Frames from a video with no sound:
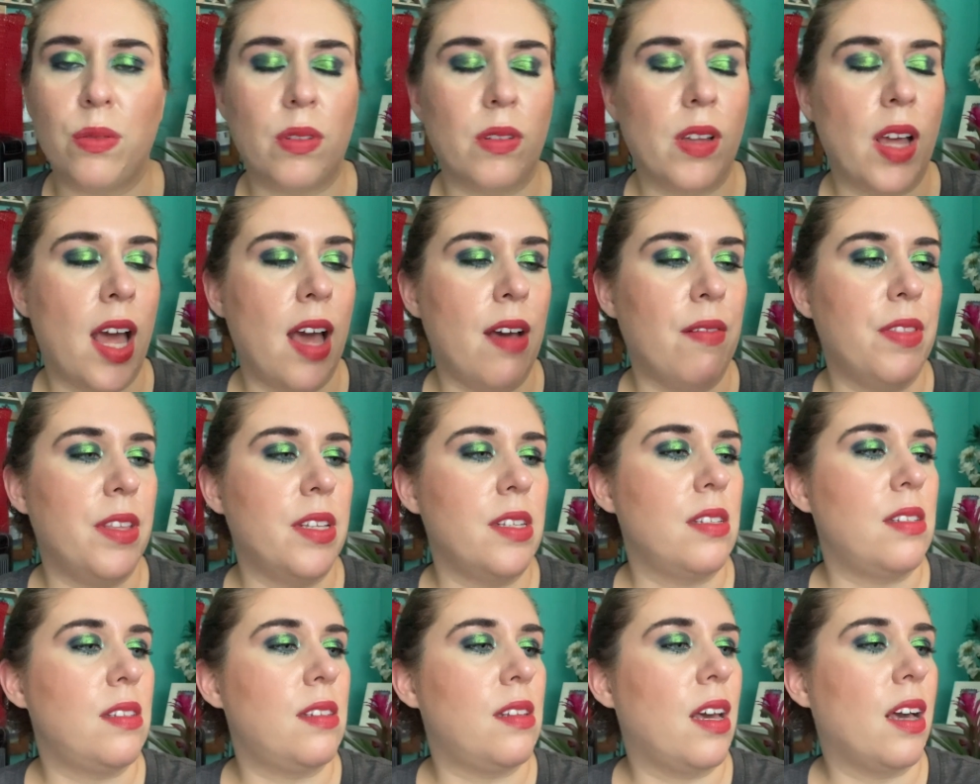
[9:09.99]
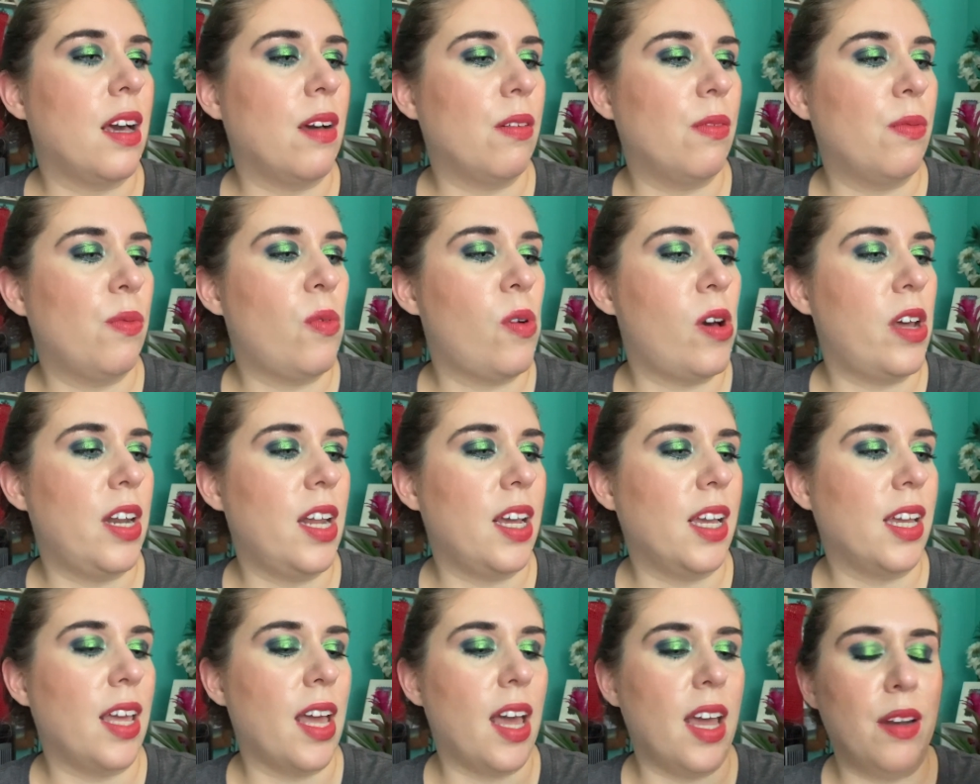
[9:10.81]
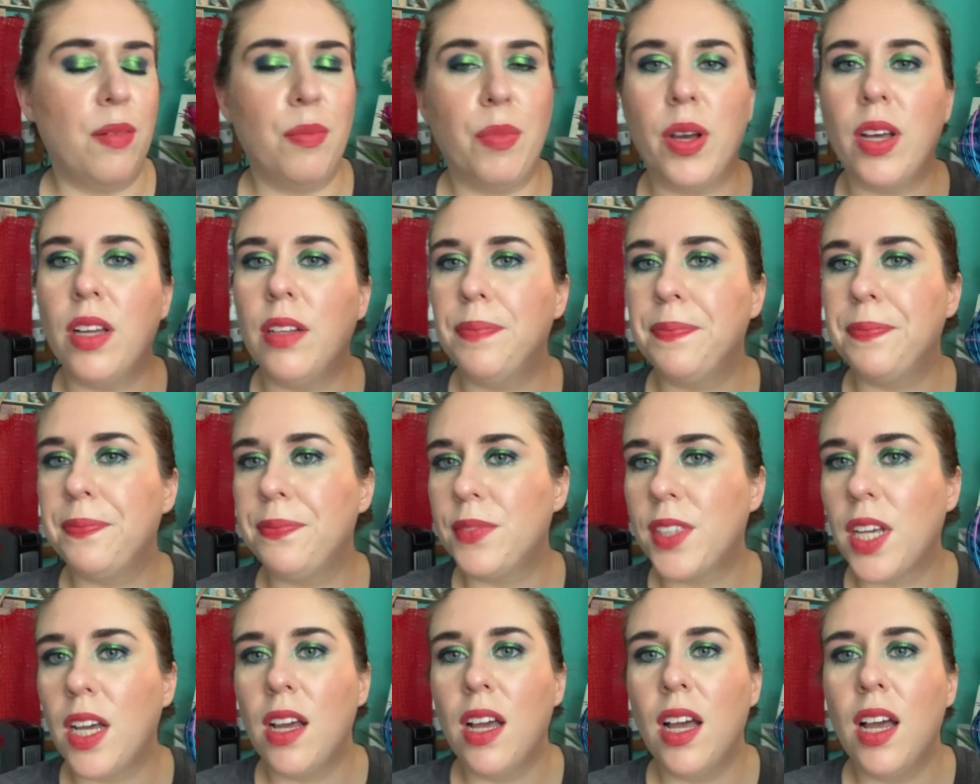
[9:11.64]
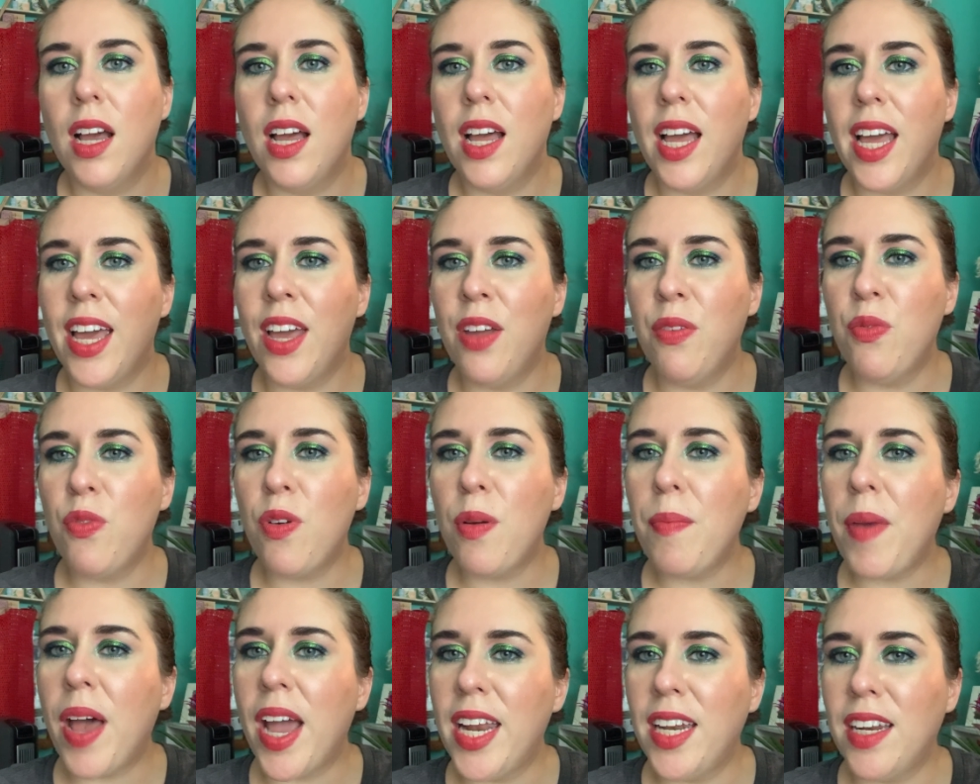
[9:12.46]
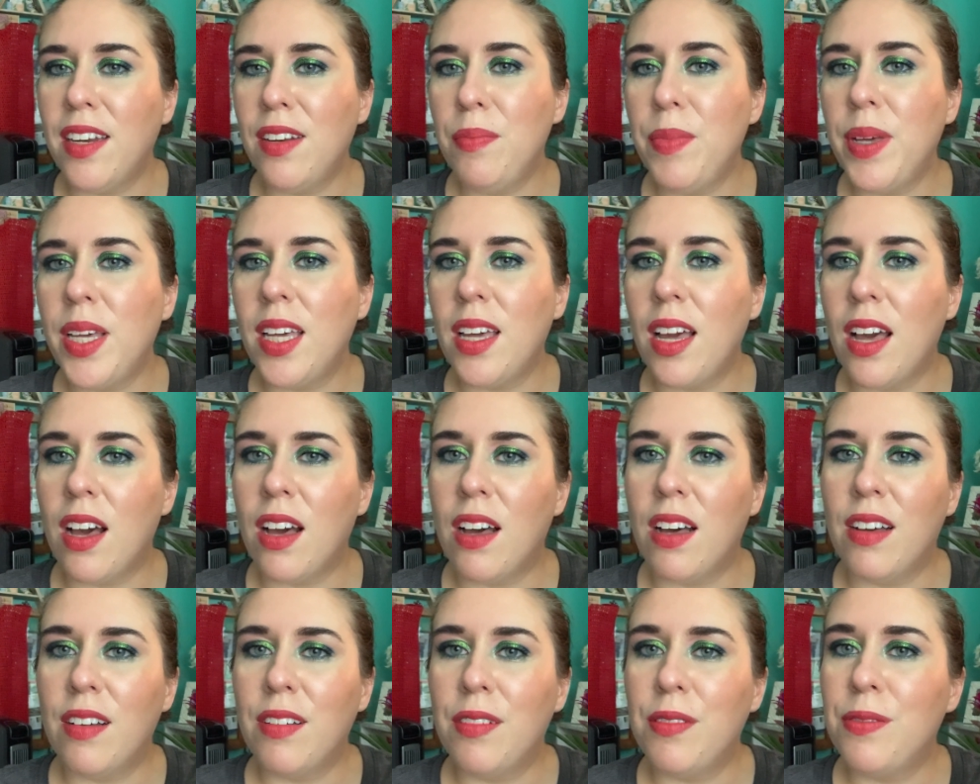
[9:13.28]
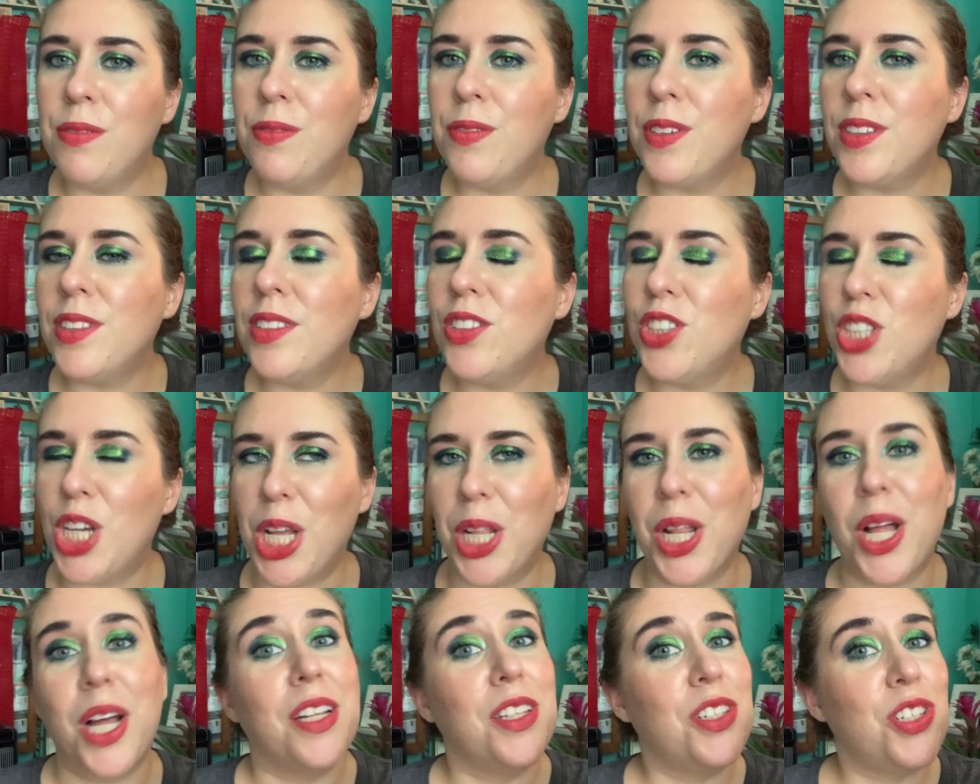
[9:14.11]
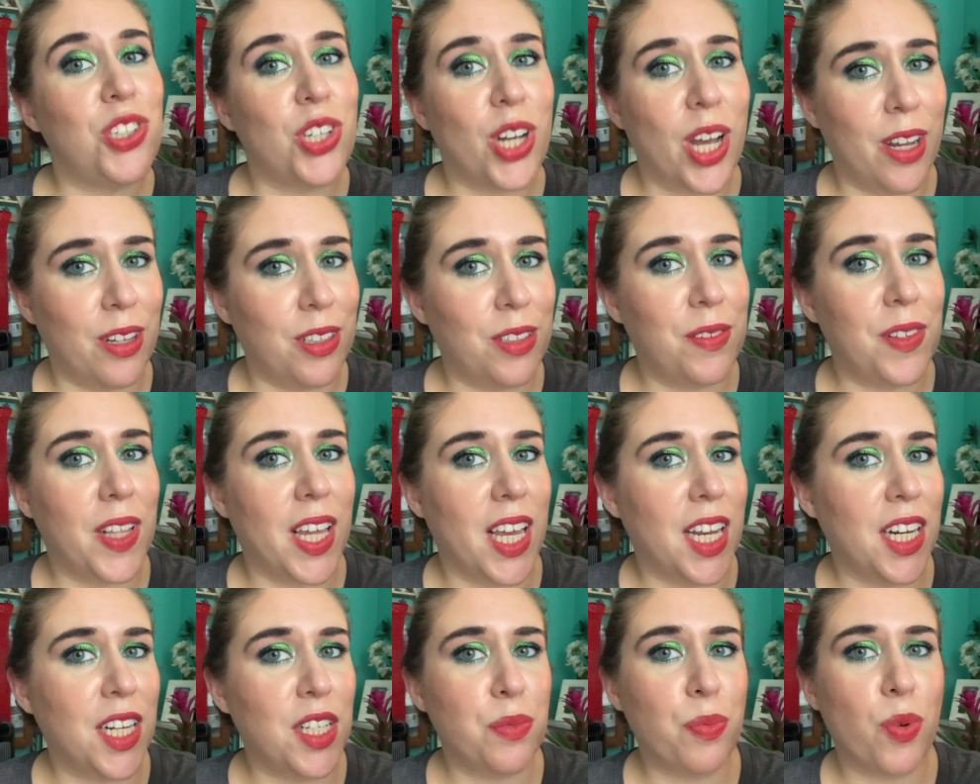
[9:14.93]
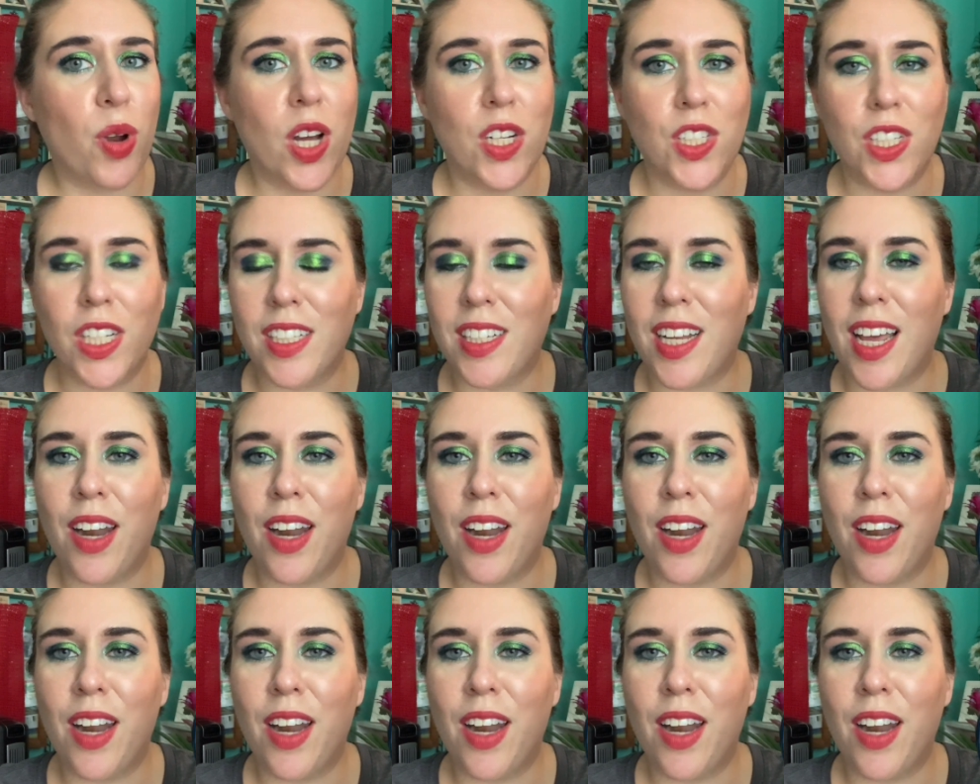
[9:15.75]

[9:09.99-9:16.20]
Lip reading: have this one again, but it reminded me of Jaylon's Child of the 80s project.